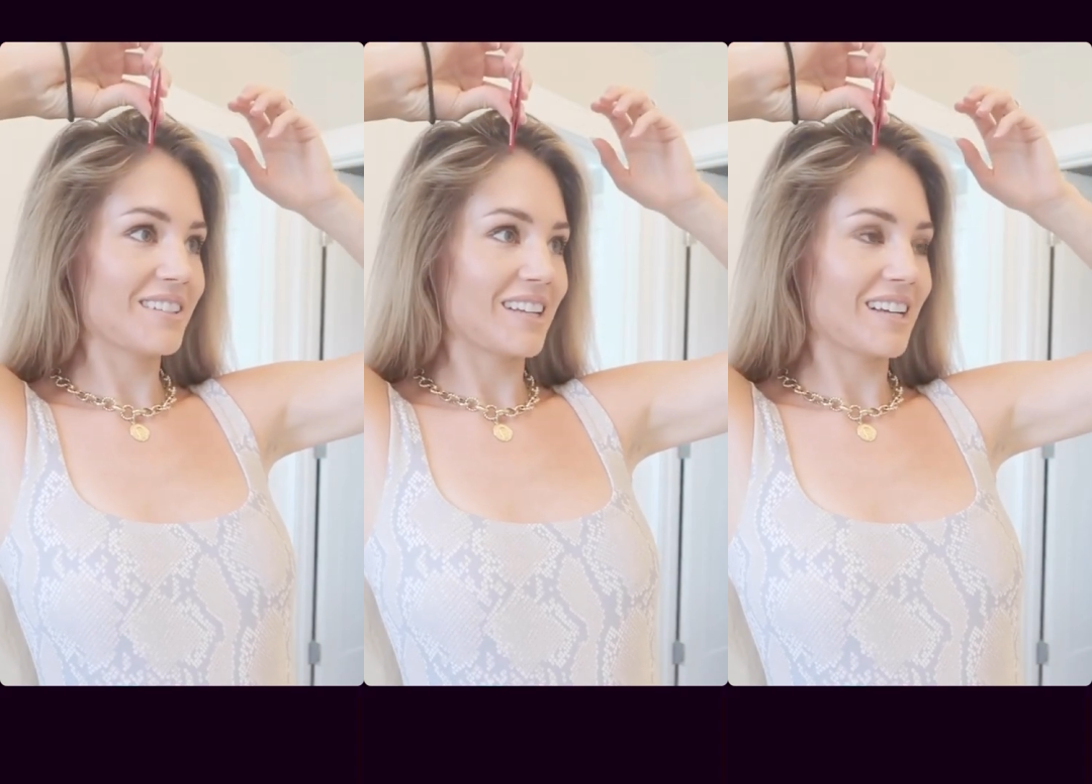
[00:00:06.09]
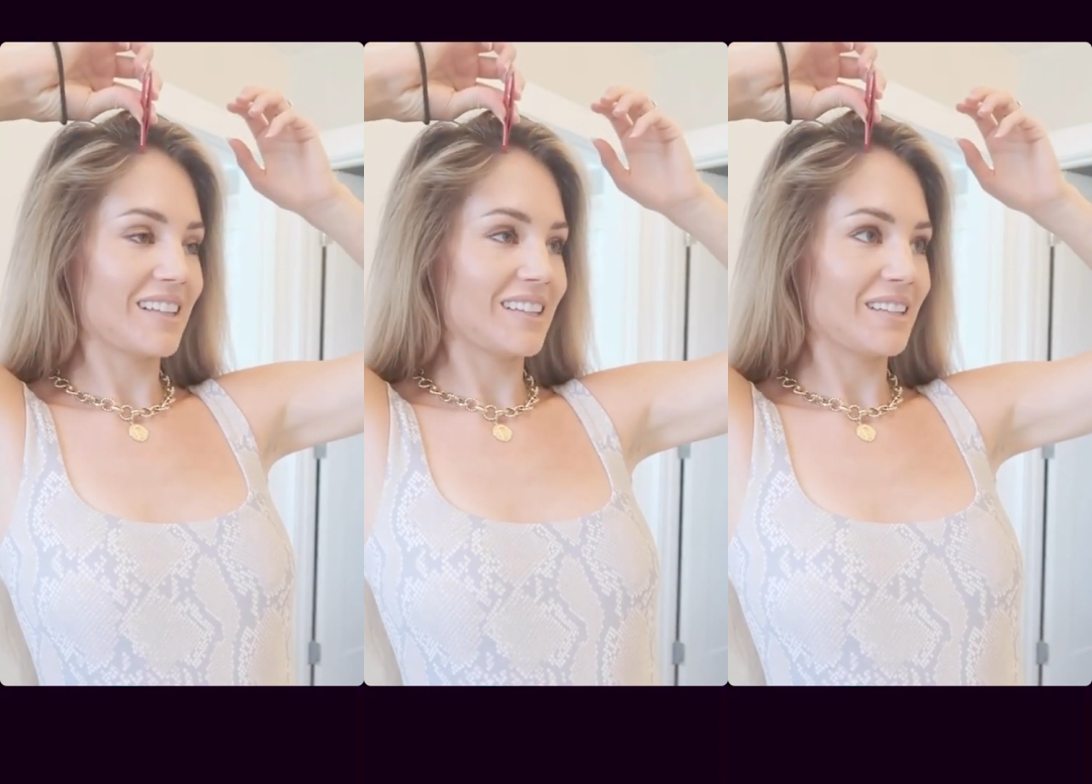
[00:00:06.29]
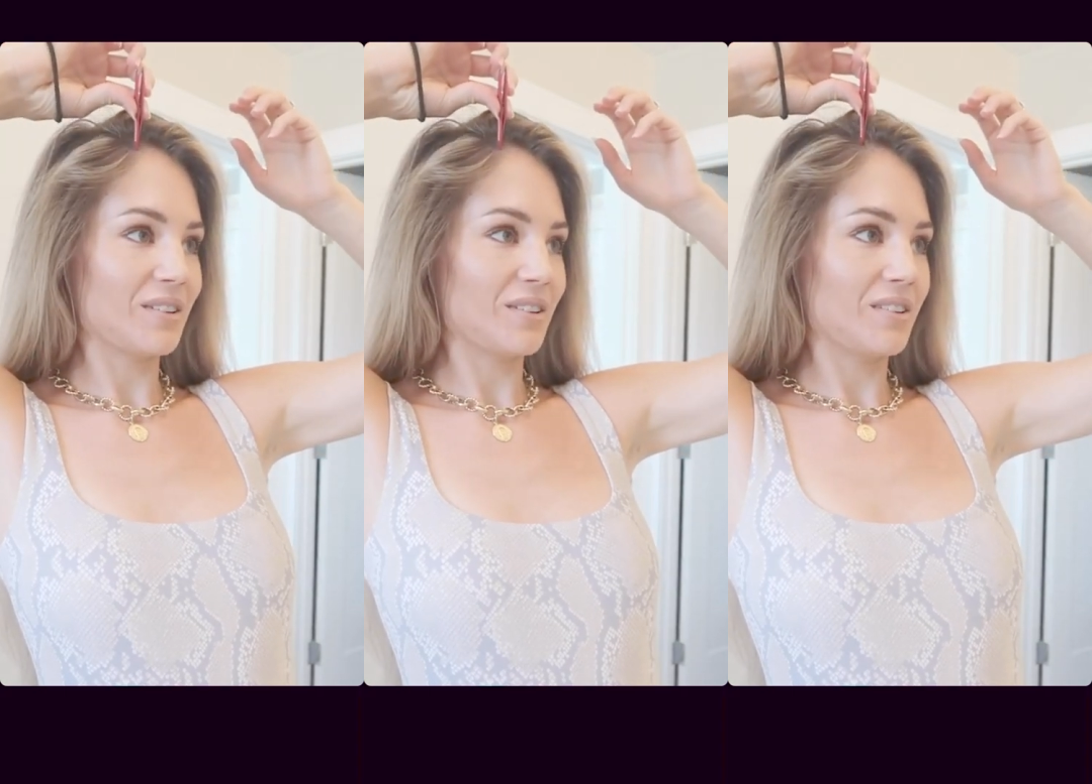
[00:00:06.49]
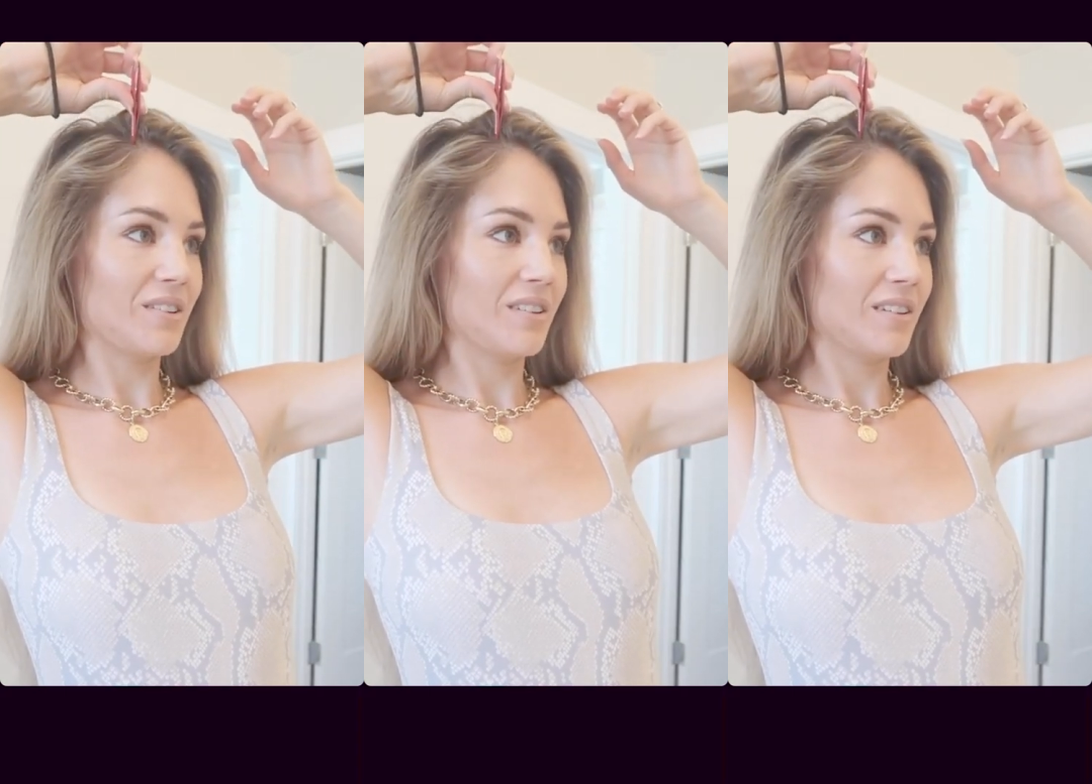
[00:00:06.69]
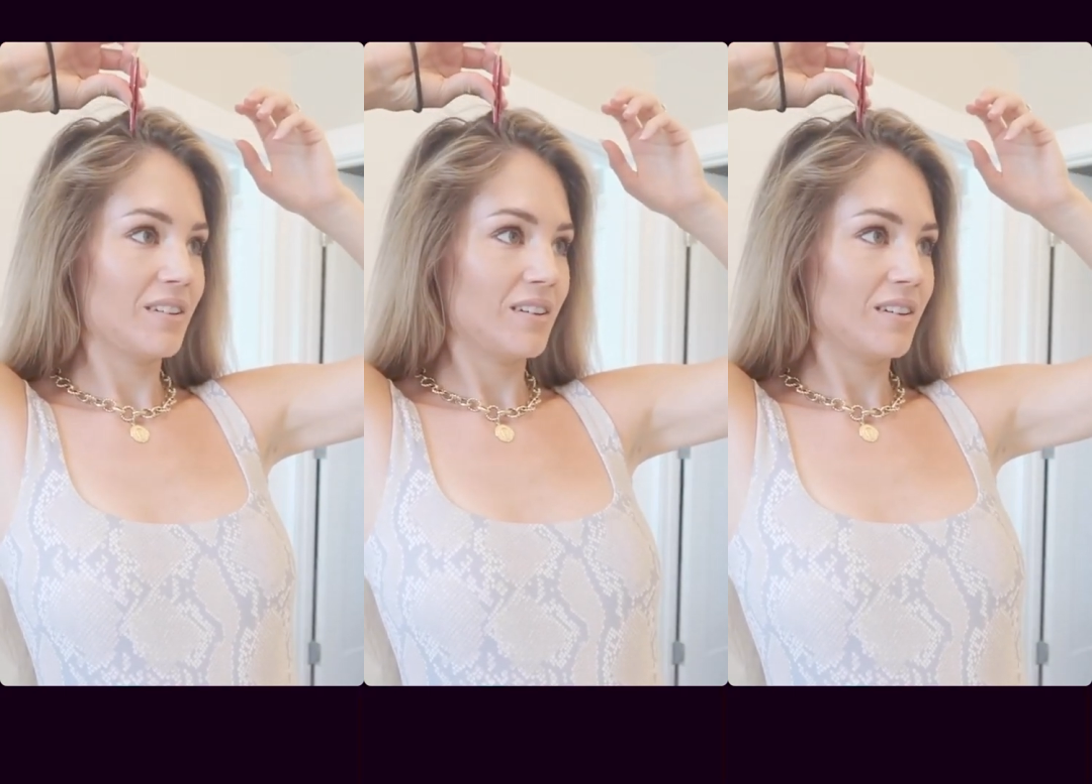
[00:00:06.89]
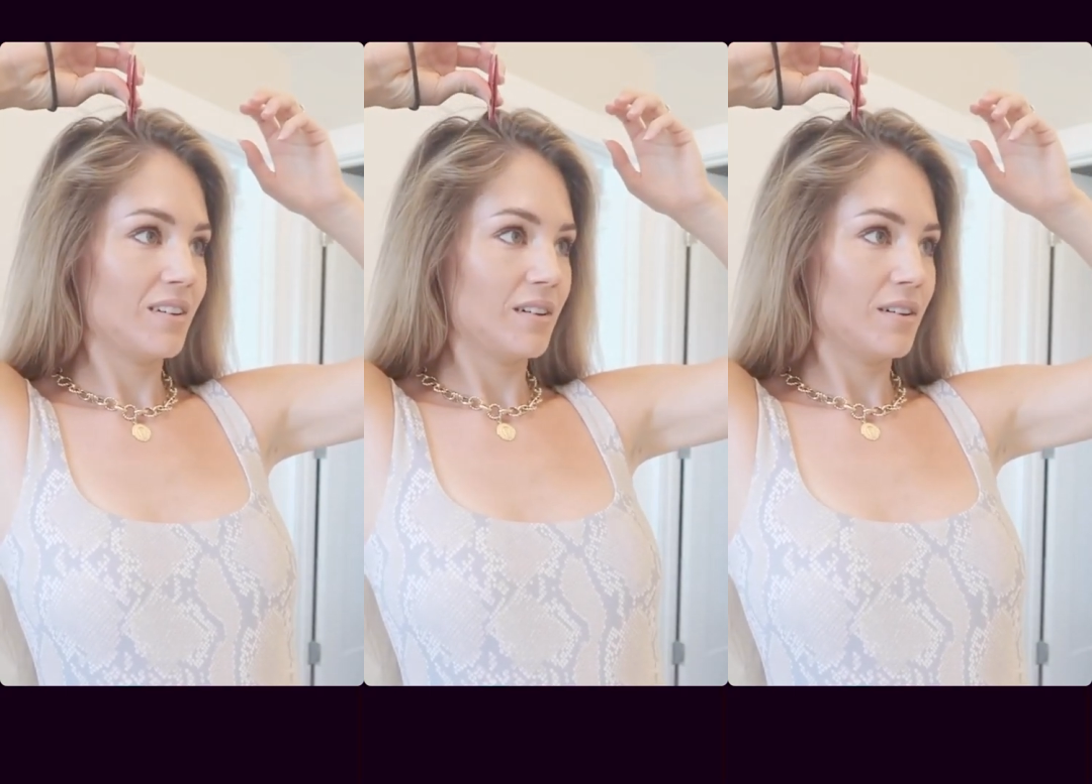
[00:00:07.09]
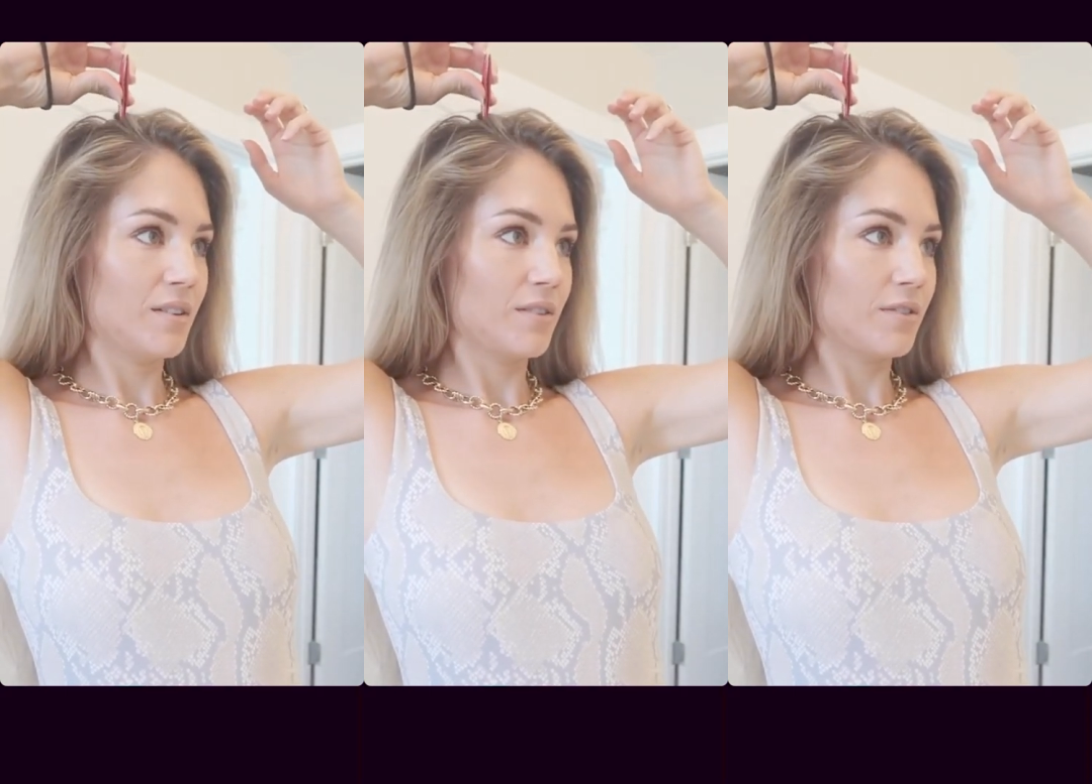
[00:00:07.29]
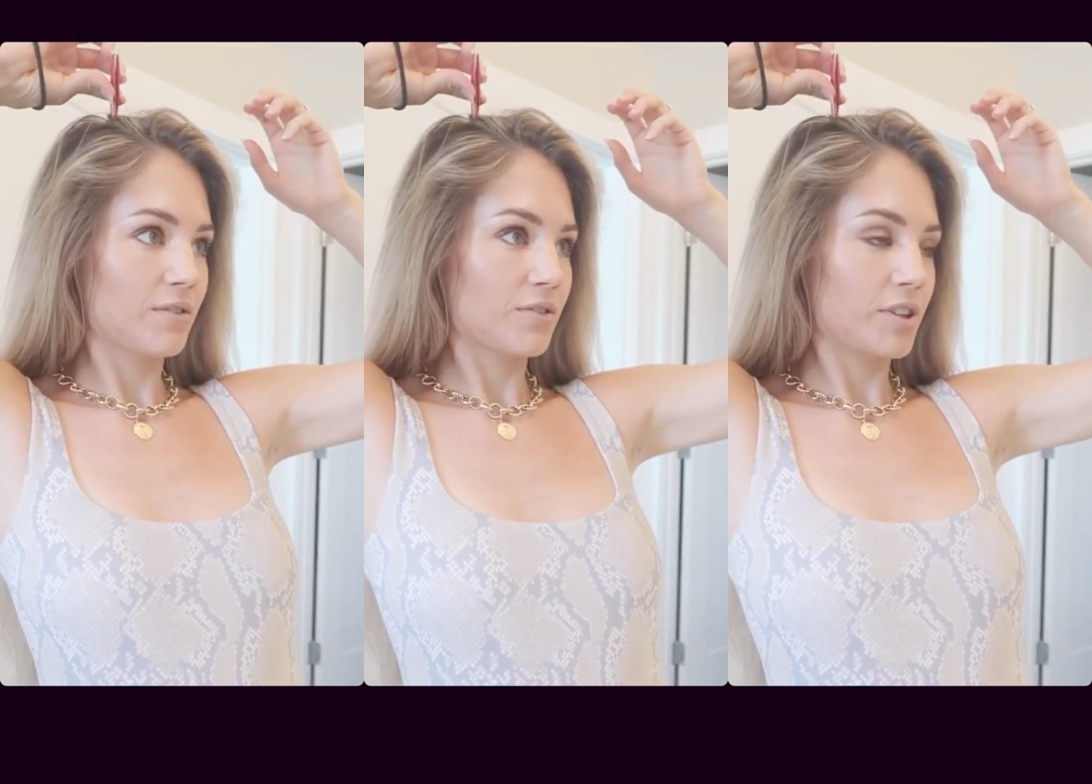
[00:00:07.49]
like a little
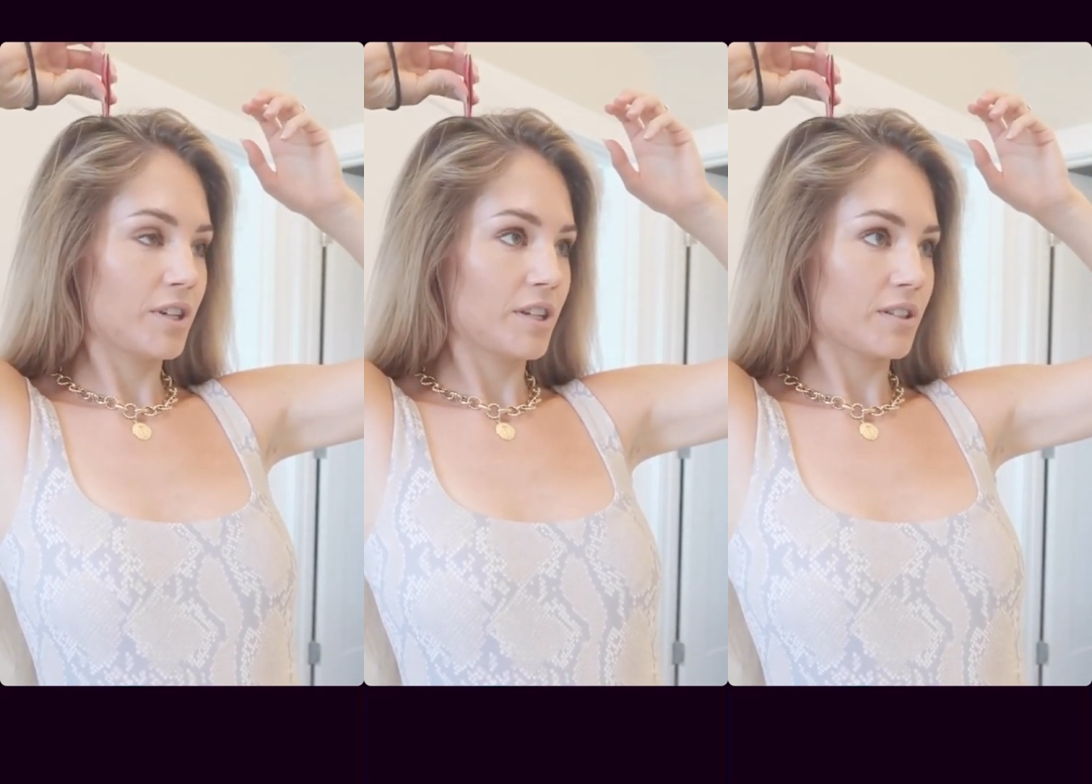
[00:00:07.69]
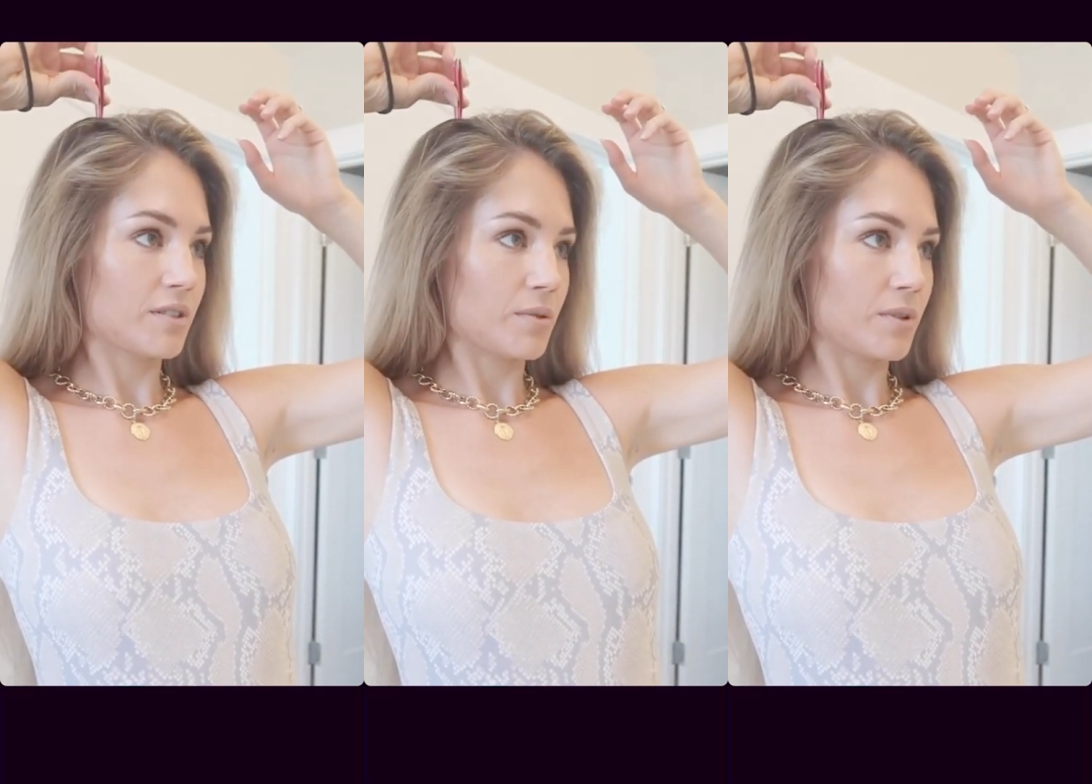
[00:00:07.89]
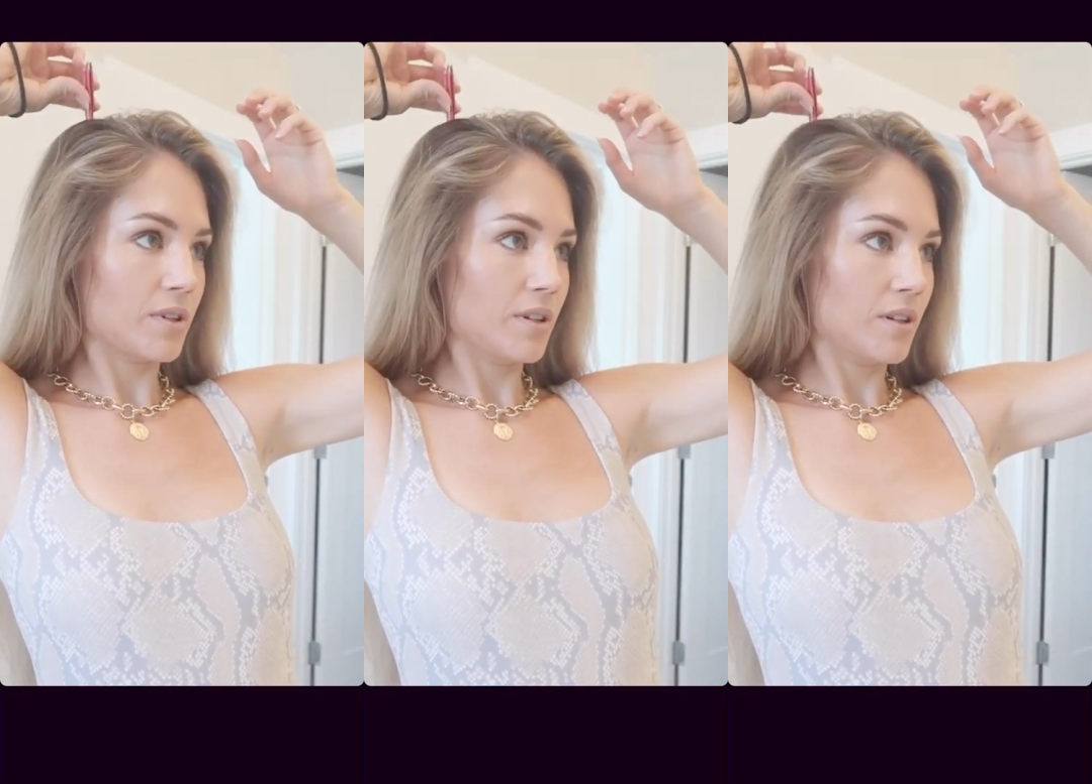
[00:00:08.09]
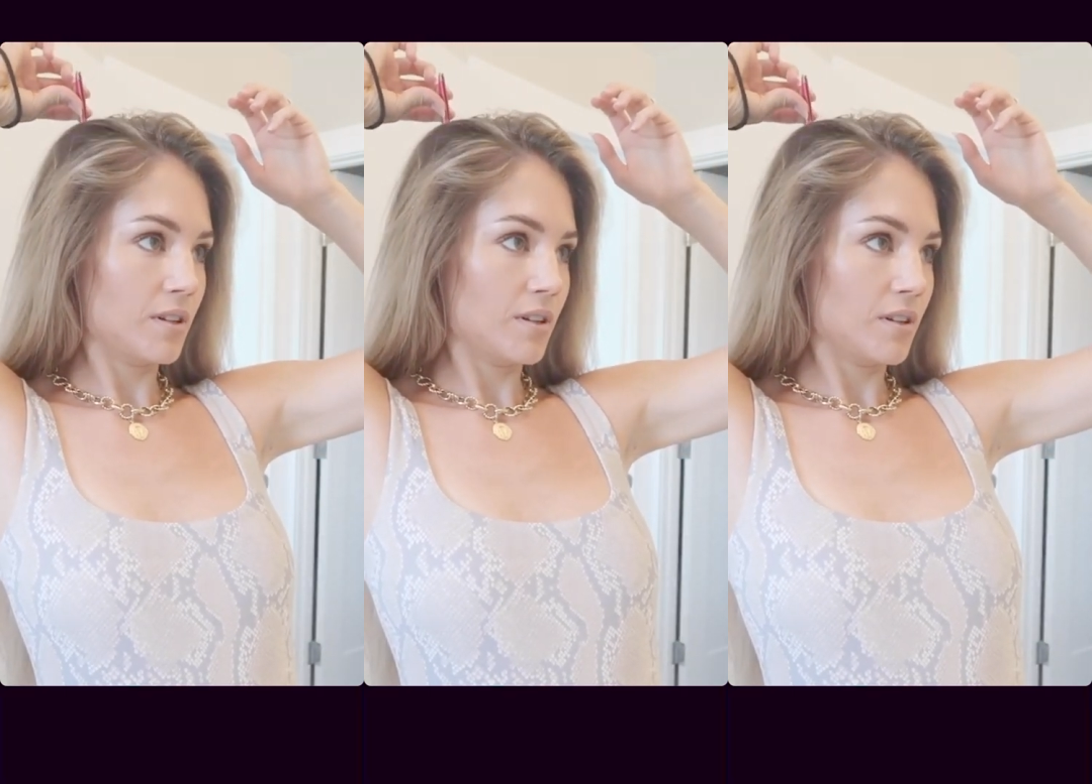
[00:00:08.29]
freakazoid.